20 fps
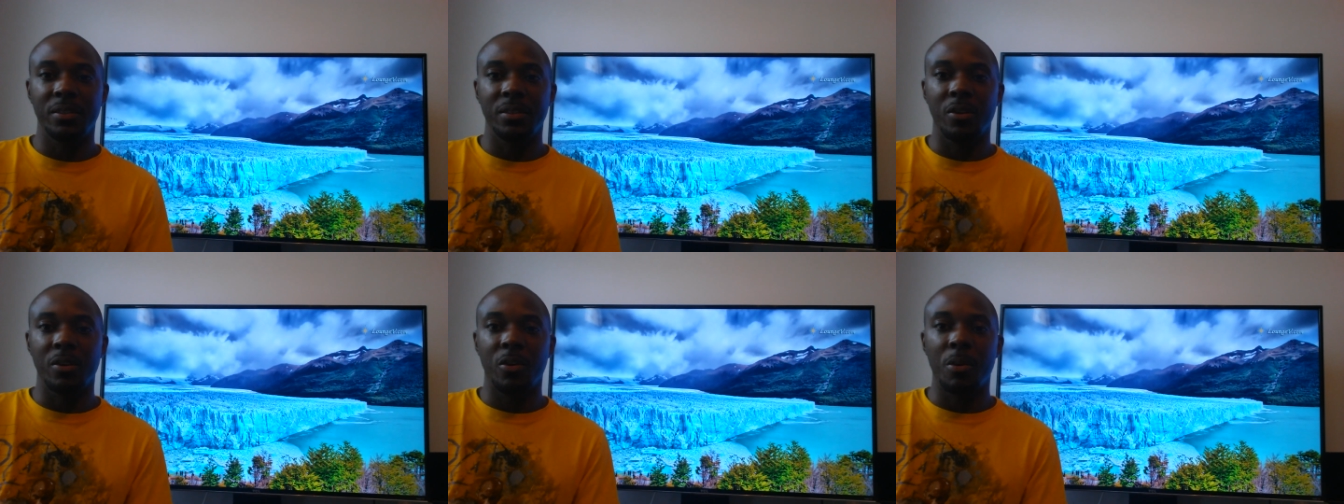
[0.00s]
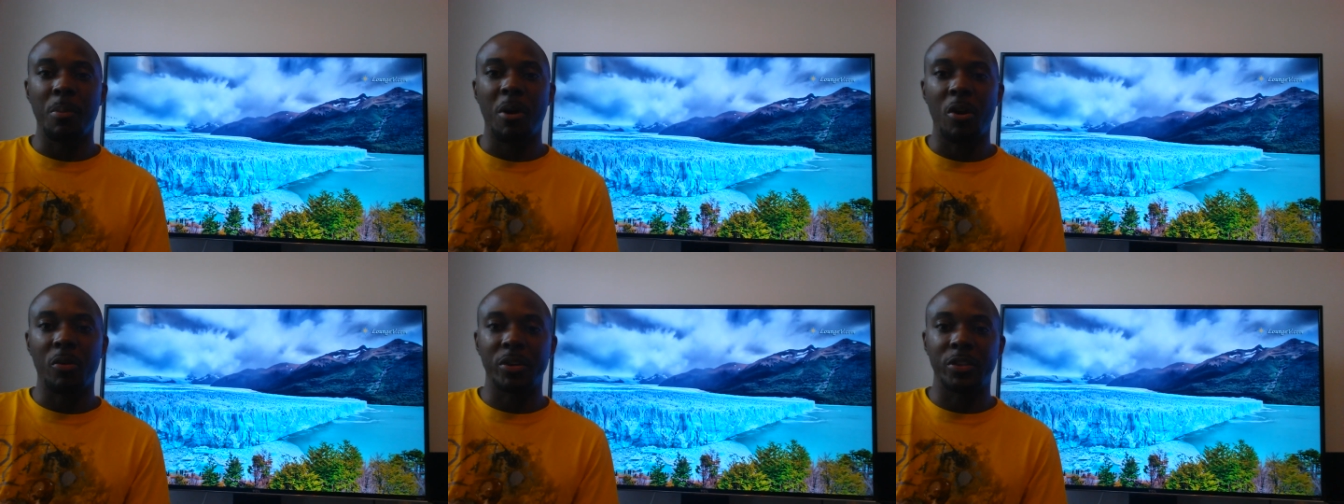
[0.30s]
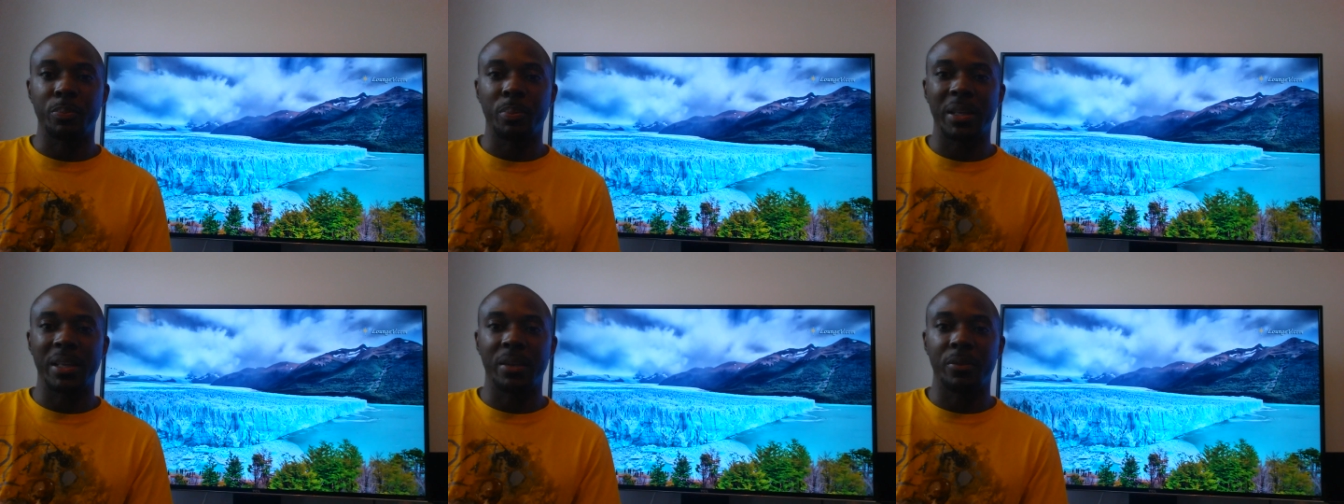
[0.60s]
you know, I'm
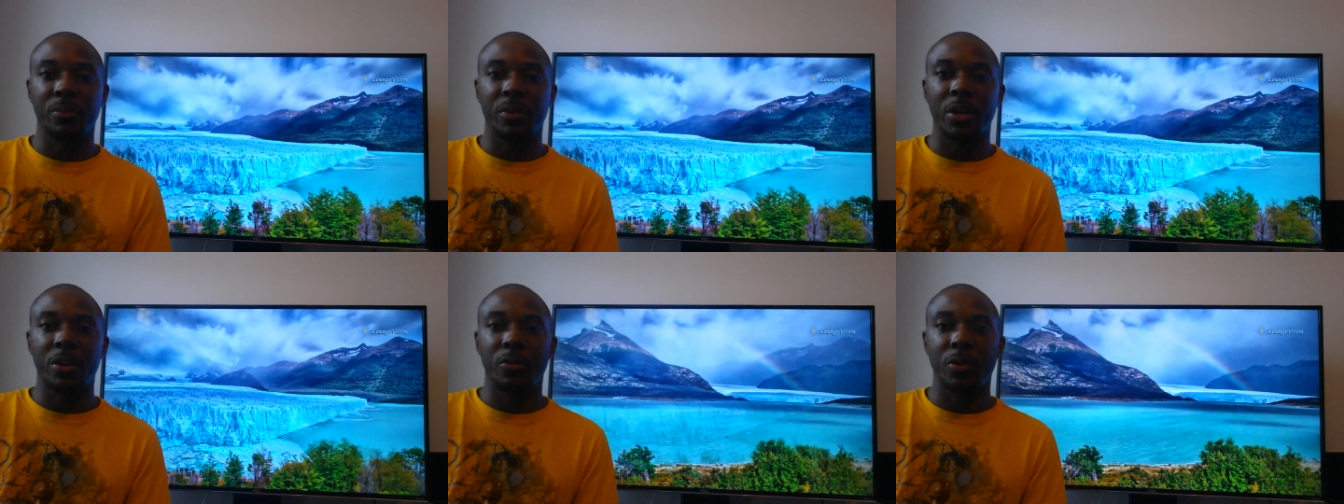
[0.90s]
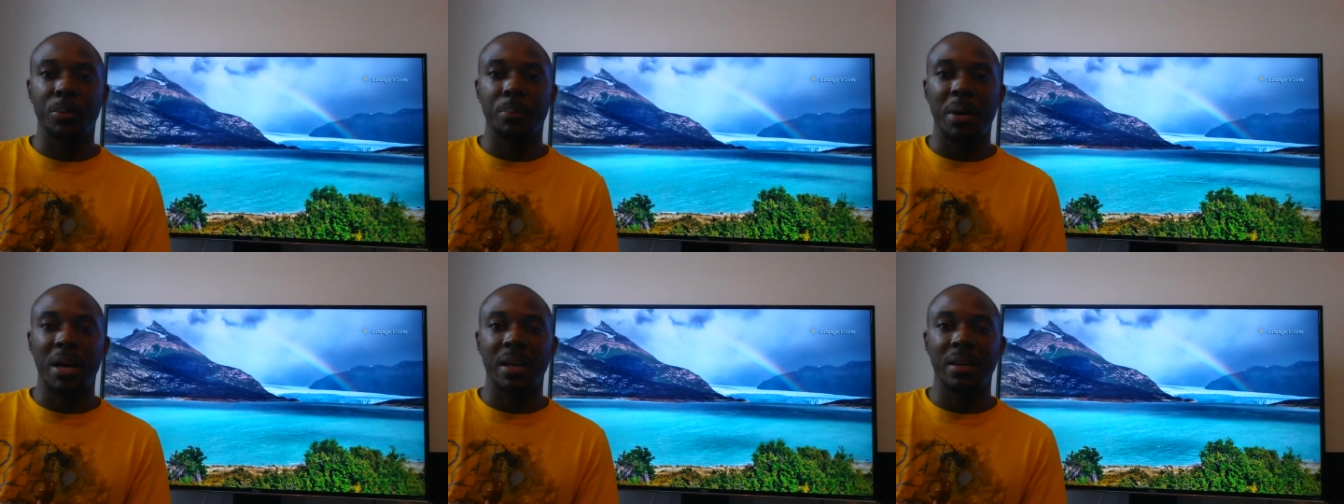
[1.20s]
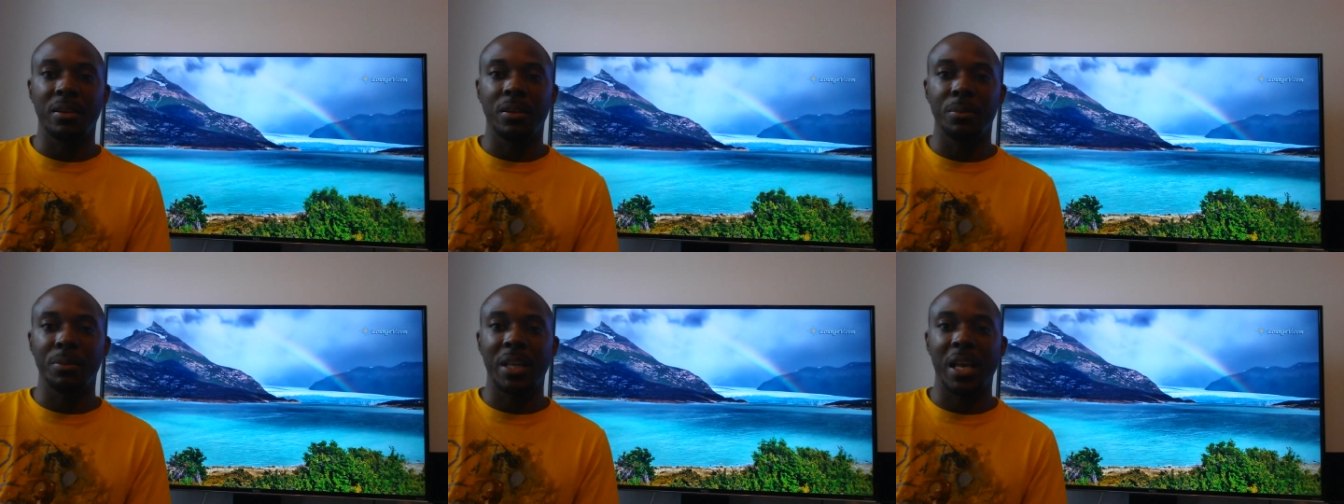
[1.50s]
always playing around with my
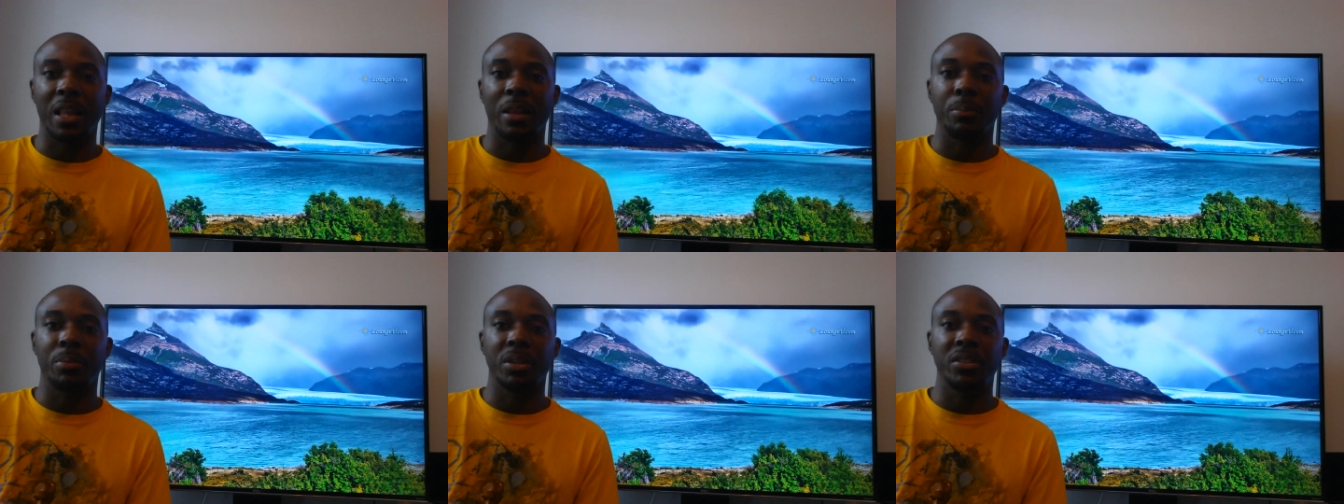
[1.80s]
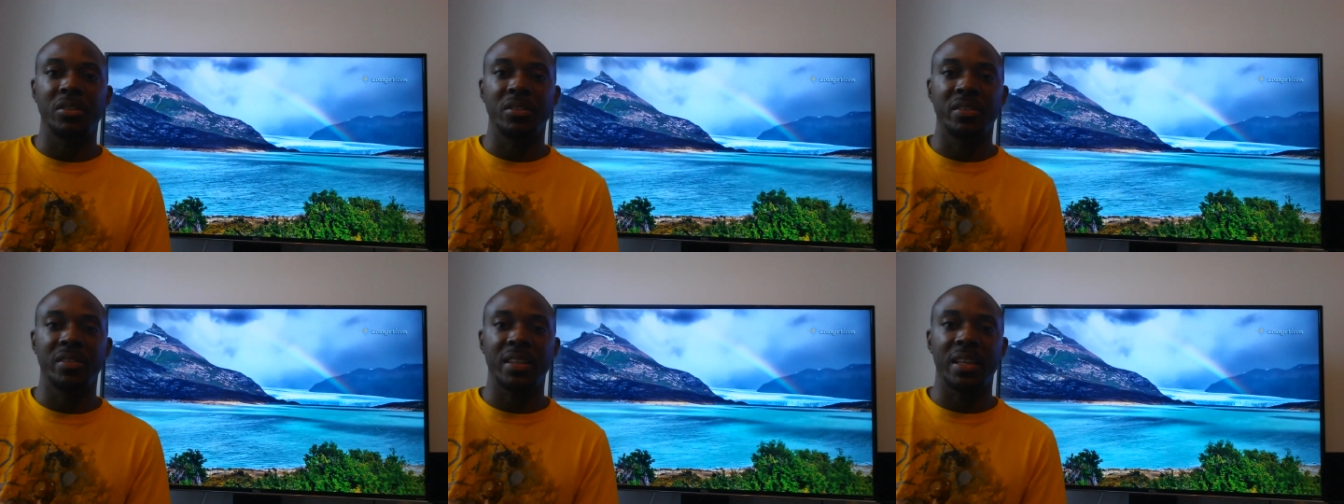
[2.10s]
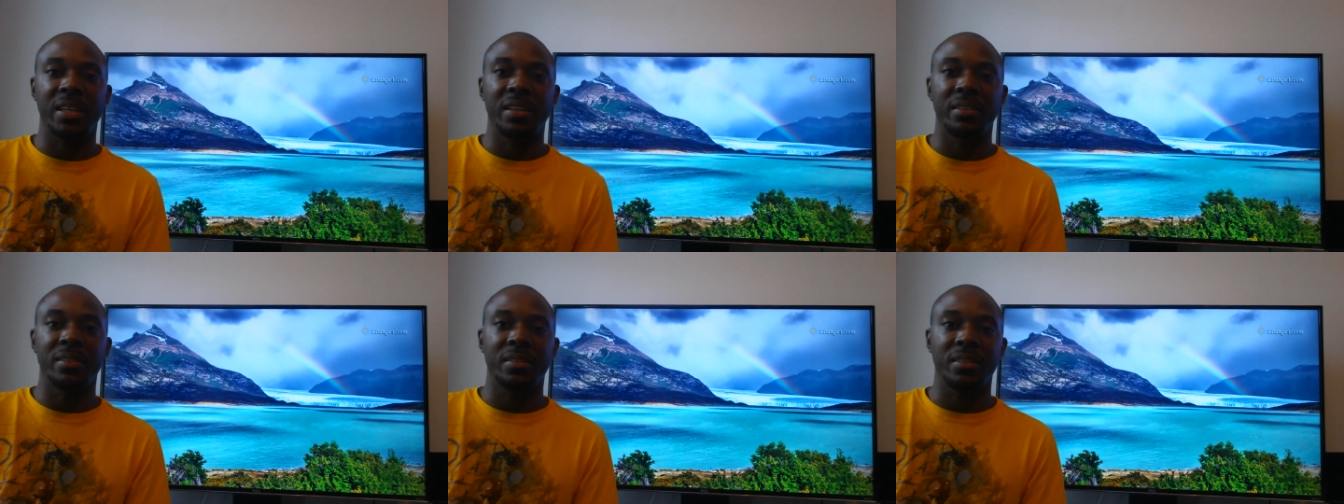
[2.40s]
um, calibration
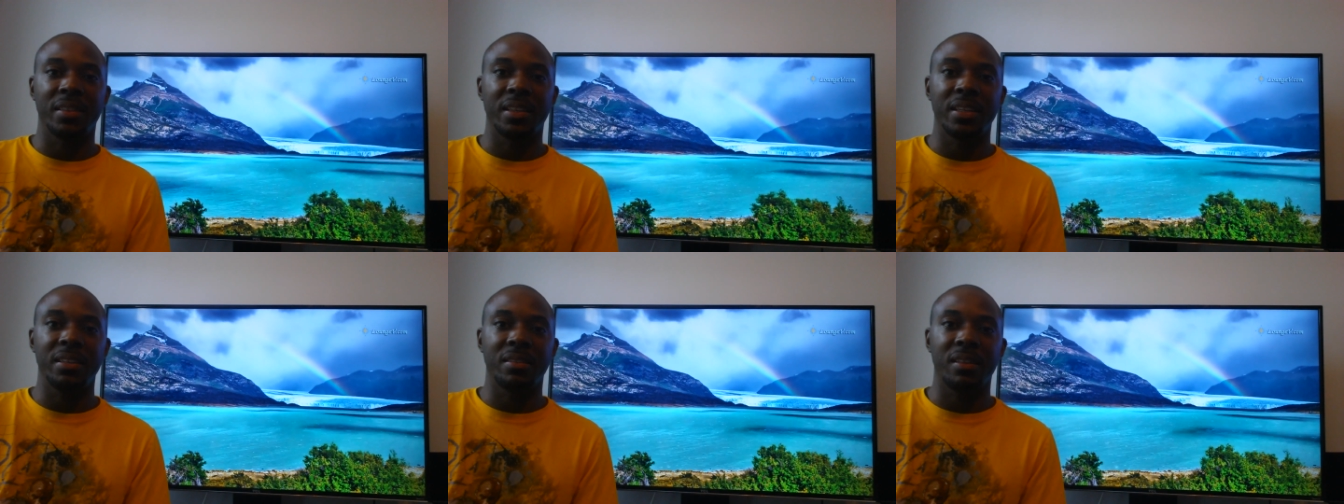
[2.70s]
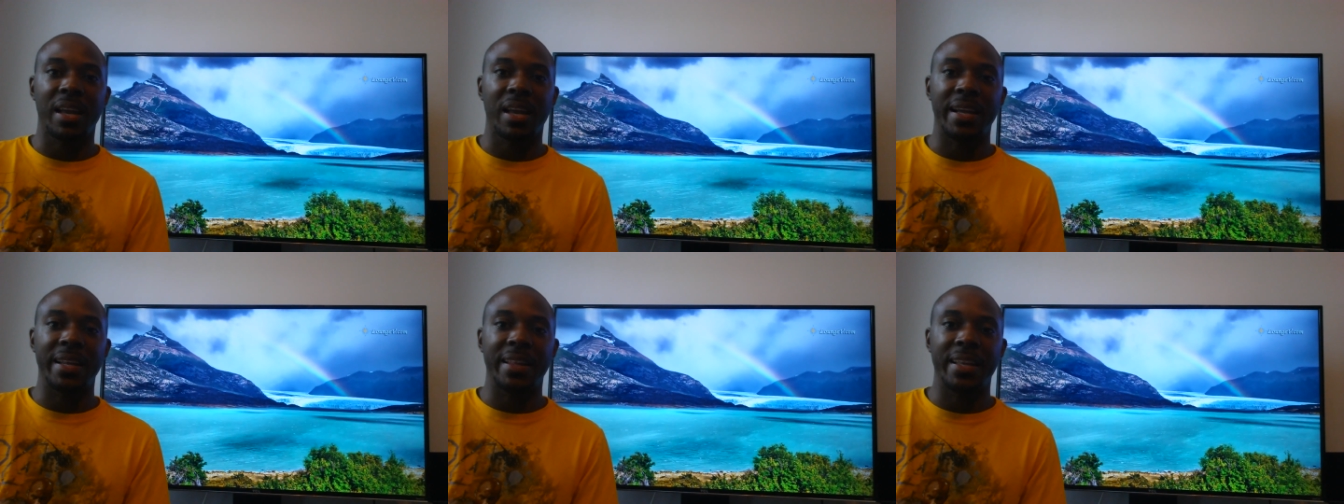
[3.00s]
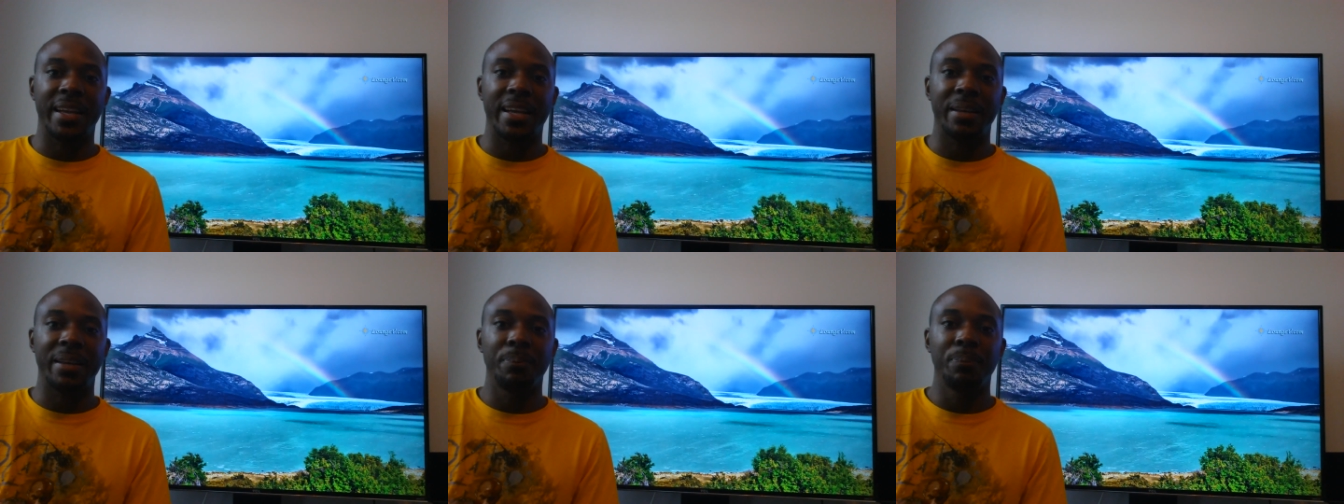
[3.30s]
settings and things like
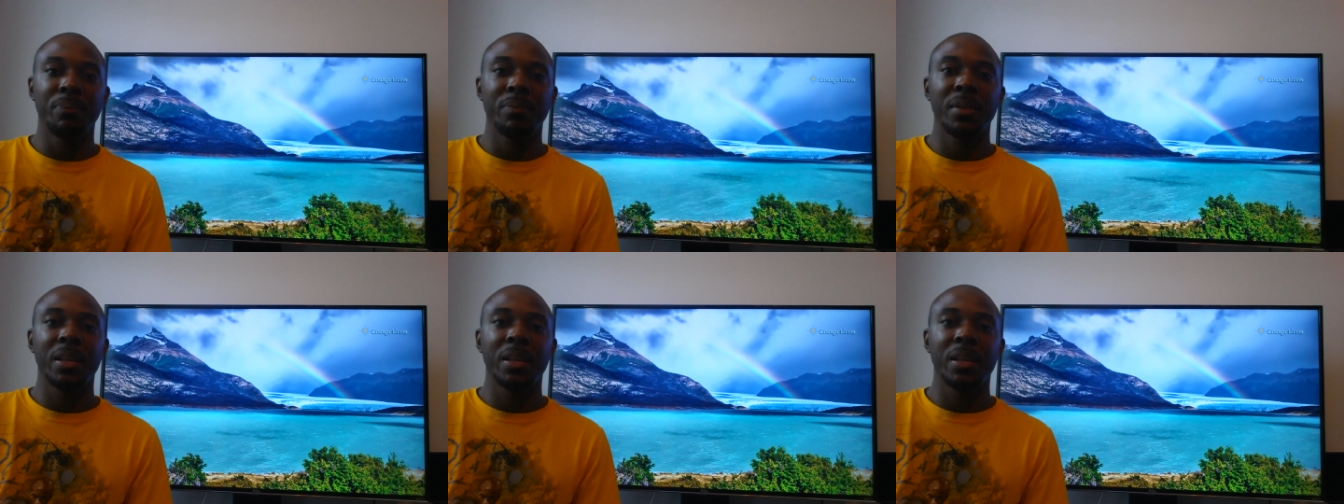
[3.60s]
that.